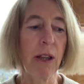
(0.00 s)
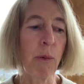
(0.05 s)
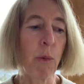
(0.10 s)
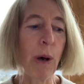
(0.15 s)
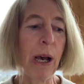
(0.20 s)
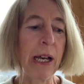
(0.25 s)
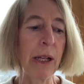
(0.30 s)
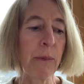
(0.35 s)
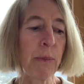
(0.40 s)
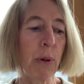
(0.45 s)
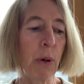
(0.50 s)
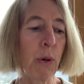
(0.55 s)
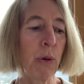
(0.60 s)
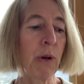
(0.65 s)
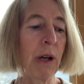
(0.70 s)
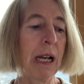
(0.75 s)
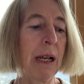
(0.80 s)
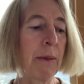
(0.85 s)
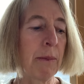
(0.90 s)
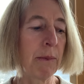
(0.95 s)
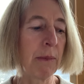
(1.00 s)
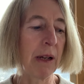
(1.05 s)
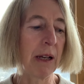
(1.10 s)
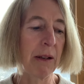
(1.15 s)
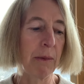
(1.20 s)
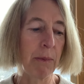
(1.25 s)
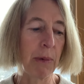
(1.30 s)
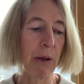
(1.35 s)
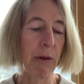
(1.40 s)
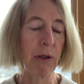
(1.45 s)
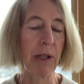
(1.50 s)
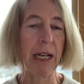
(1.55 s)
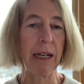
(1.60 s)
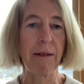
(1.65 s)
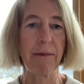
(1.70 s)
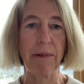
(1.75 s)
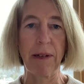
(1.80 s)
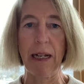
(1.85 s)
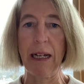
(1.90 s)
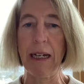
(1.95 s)
the WILD program about
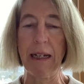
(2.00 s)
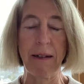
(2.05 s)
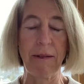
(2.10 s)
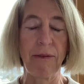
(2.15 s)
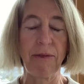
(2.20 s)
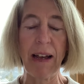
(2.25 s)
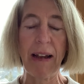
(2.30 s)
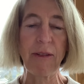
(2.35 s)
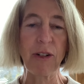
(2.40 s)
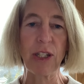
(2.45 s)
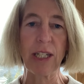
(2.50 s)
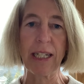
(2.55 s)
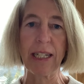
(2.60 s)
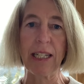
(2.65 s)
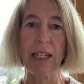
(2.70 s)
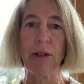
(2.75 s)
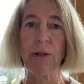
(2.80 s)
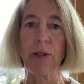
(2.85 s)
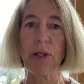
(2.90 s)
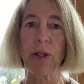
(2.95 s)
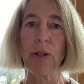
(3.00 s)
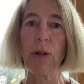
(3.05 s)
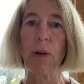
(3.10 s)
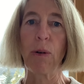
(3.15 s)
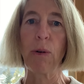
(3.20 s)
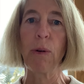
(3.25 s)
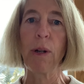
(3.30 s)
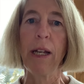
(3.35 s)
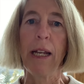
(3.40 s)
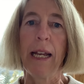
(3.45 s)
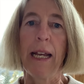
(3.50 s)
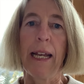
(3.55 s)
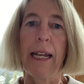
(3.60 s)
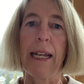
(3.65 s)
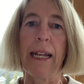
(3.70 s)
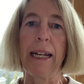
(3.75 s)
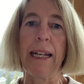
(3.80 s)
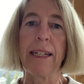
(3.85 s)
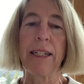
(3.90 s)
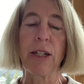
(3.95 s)
5 or 6 years ago,
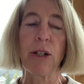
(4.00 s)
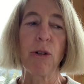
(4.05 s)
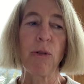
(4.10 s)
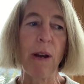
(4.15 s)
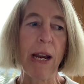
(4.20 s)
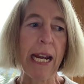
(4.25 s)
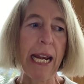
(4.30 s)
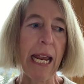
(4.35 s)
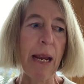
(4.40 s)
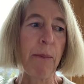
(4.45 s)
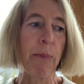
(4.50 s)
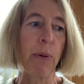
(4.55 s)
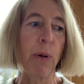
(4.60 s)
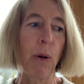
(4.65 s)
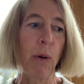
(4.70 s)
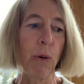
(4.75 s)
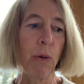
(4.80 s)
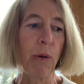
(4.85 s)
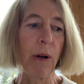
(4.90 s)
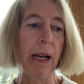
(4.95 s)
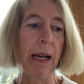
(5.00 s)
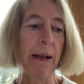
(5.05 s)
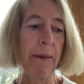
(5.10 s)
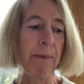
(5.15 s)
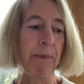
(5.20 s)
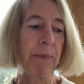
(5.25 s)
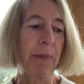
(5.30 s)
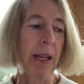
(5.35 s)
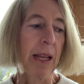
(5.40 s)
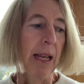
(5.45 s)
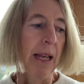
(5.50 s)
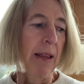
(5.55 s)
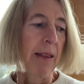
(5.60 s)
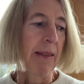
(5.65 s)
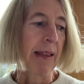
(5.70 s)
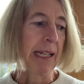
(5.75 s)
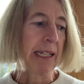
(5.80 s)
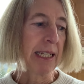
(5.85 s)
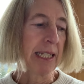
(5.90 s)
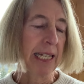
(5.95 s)
and it's a grade 8 program
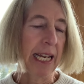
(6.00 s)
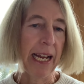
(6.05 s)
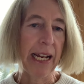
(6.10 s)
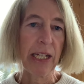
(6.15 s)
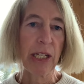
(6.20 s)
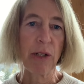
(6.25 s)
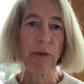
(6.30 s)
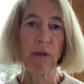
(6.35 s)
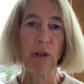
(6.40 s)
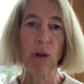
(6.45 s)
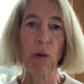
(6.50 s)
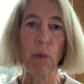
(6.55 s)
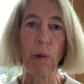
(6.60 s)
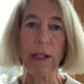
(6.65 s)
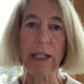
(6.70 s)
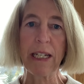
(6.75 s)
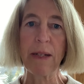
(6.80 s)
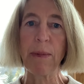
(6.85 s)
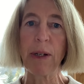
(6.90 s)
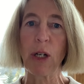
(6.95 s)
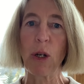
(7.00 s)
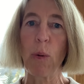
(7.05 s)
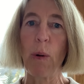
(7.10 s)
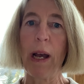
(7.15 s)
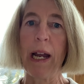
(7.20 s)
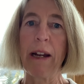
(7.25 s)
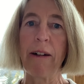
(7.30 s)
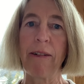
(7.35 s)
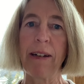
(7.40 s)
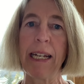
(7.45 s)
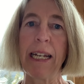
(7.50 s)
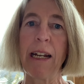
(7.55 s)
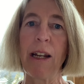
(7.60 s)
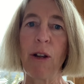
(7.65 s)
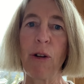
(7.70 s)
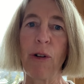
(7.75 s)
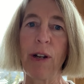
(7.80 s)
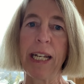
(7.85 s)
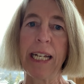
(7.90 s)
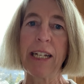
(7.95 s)
that stands for Wisdom Inquiry,
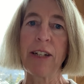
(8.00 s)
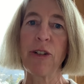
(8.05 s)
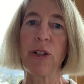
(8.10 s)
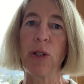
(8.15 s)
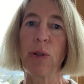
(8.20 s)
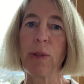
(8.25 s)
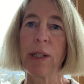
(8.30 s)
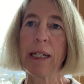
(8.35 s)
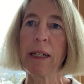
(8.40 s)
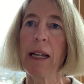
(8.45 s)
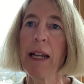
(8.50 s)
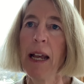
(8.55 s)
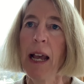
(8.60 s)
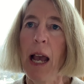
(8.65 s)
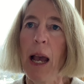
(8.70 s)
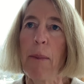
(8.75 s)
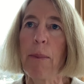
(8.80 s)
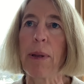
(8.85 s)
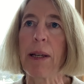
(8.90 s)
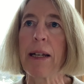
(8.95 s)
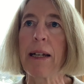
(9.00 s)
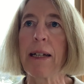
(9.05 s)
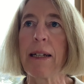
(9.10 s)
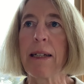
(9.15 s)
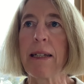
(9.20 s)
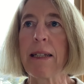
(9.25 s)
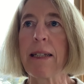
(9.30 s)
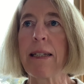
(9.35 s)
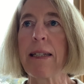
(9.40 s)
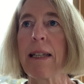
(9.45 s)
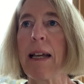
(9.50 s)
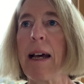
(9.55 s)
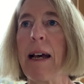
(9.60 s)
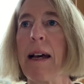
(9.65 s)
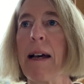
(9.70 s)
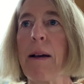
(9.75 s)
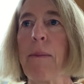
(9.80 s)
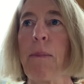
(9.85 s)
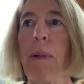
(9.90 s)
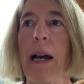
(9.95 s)
Learning and Doing, because
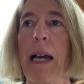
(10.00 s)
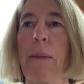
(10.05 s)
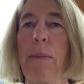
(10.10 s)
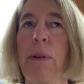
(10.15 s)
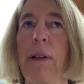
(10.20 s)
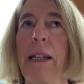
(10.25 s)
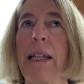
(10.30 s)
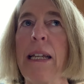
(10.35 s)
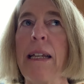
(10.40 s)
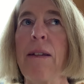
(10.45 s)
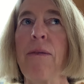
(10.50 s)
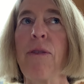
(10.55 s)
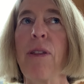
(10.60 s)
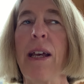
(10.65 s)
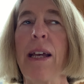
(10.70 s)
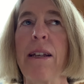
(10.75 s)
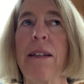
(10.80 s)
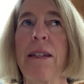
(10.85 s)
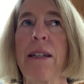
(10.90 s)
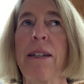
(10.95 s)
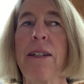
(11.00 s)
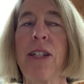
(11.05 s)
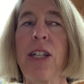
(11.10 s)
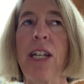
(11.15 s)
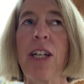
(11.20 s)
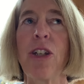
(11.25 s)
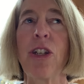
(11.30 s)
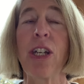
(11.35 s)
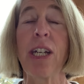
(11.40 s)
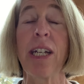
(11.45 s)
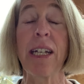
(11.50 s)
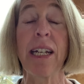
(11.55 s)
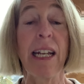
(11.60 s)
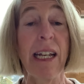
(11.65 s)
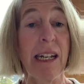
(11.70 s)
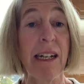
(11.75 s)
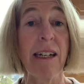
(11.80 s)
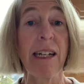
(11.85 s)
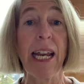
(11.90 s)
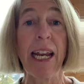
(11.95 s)
I believe that teaching
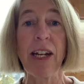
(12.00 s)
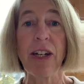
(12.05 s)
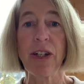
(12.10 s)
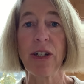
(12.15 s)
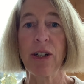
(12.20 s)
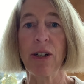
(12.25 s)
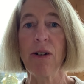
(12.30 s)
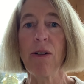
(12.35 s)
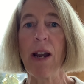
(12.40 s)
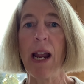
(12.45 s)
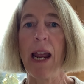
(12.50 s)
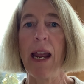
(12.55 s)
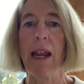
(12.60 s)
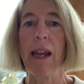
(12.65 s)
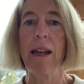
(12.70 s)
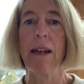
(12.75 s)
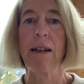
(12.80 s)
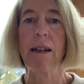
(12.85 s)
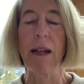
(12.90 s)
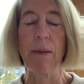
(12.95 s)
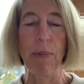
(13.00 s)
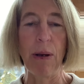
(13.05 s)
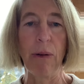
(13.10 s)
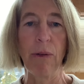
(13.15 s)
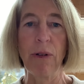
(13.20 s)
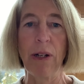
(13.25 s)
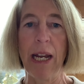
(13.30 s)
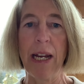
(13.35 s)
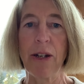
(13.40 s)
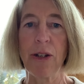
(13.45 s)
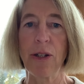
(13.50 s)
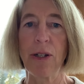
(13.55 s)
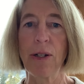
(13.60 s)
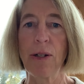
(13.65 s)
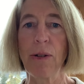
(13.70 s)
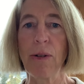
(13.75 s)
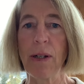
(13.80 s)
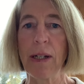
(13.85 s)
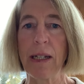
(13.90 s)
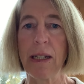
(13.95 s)
in nature and about
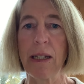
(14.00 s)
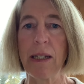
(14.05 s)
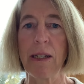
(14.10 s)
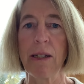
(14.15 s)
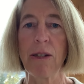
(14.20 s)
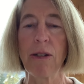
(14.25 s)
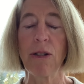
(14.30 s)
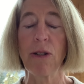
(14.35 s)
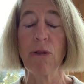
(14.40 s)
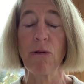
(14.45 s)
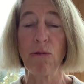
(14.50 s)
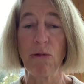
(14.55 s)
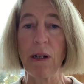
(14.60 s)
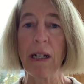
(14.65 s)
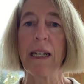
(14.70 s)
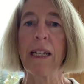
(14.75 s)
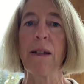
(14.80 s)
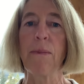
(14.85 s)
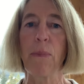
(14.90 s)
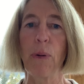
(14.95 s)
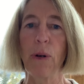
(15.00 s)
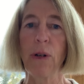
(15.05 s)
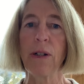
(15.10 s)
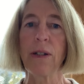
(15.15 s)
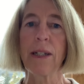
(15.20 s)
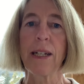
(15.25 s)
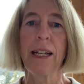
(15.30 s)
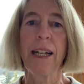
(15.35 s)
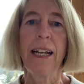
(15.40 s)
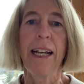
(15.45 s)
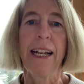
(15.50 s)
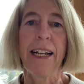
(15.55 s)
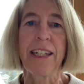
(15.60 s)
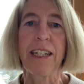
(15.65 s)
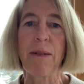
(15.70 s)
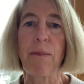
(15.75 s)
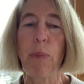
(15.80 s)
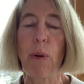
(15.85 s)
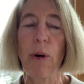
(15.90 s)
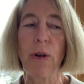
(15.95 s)
nature is really important. It's
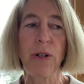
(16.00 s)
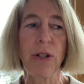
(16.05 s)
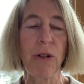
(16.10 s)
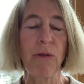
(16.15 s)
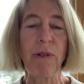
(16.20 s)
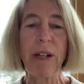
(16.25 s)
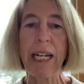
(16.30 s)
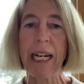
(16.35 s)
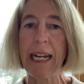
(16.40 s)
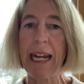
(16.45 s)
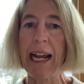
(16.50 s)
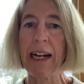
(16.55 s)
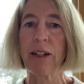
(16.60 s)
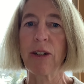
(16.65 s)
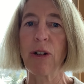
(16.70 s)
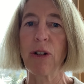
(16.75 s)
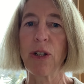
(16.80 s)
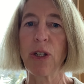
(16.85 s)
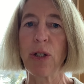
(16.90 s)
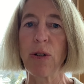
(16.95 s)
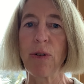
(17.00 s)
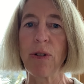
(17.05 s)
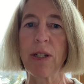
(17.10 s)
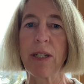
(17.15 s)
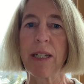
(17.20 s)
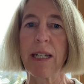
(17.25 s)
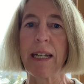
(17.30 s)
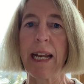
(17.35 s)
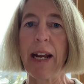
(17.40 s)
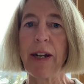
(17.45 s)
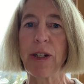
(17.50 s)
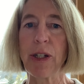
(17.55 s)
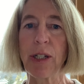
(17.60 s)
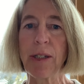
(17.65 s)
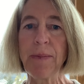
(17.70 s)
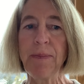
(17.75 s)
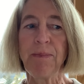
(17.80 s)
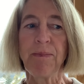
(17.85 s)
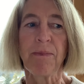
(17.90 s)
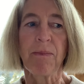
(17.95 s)
important to reconnect our students to
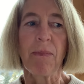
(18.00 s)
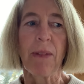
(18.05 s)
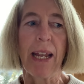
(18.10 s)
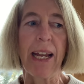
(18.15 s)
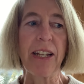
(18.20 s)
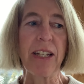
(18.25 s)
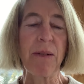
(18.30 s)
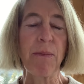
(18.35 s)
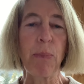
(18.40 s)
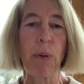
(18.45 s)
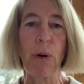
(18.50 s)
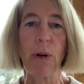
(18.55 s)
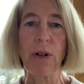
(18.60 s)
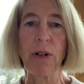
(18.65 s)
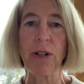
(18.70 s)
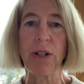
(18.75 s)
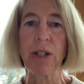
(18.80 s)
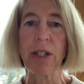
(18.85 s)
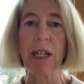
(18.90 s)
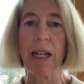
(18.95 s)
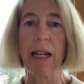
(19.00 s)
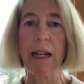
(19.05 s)
nature. It's important